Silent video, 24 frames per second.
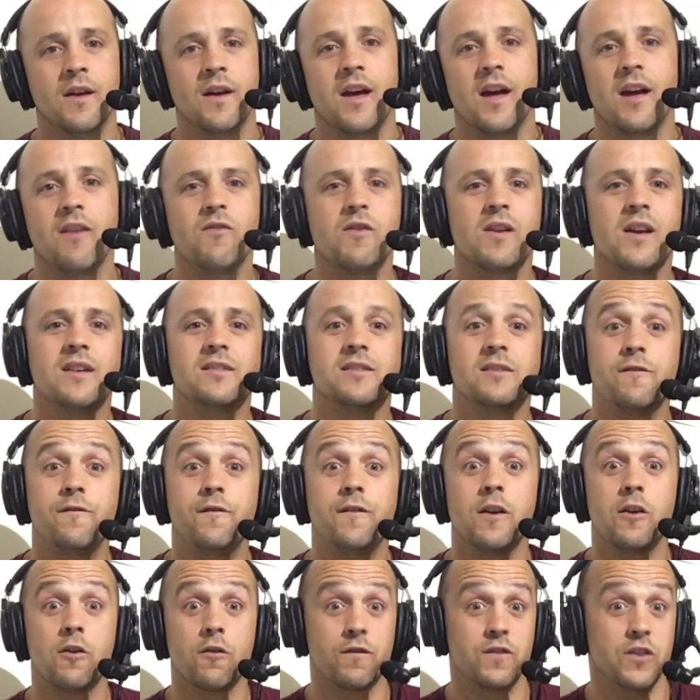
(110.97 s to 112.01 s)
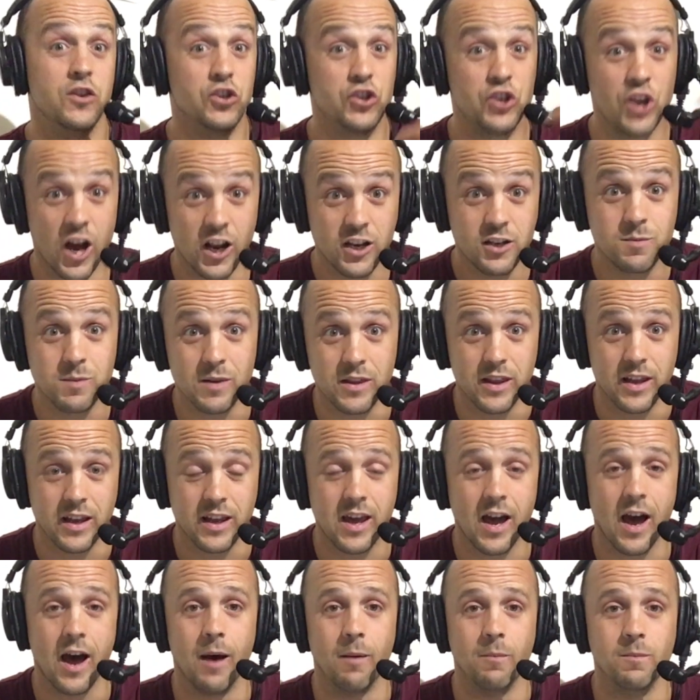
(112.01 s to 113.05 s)
Everyone has the fear of the judgment that
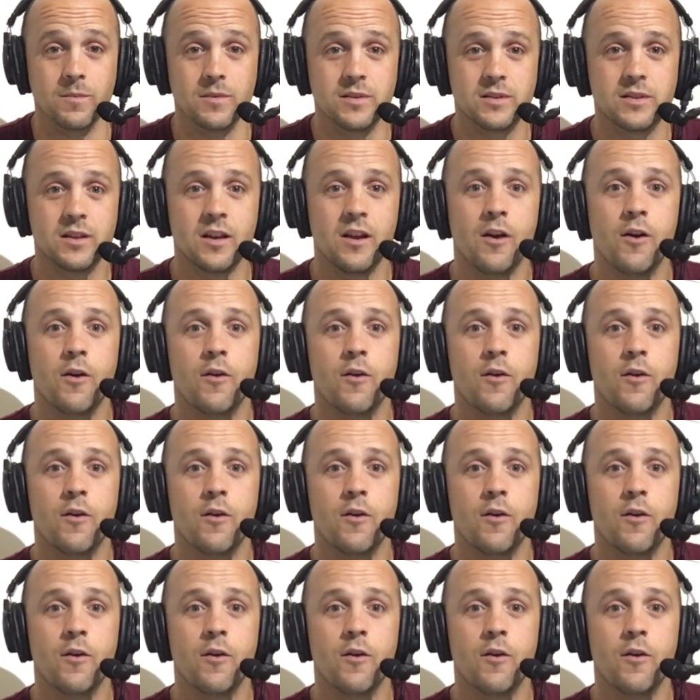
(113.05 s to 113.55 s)
comes